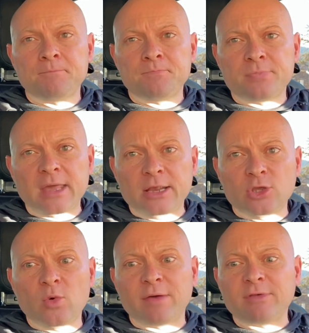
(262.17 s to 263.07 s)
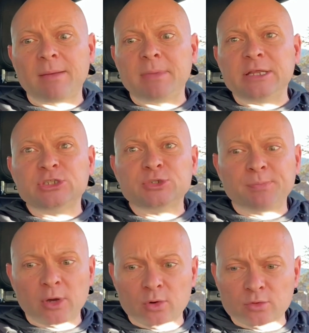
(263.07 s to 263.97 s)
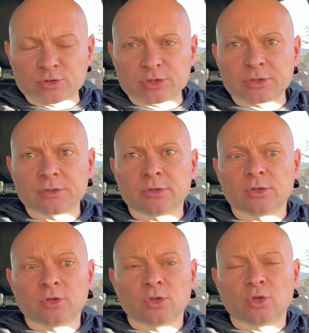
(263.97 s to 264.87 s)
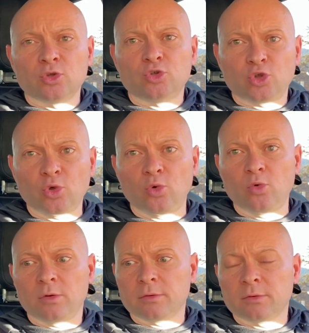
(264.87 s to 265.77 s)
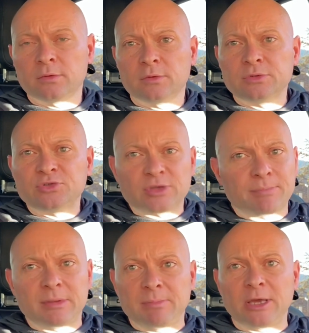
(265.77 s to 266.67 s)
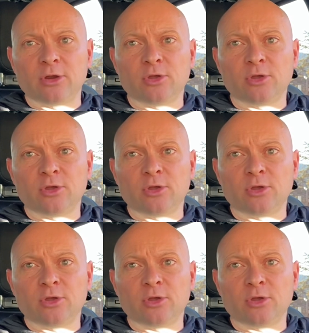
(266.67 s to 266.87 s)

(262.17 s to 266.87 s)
that you have not been exposed to something bigger.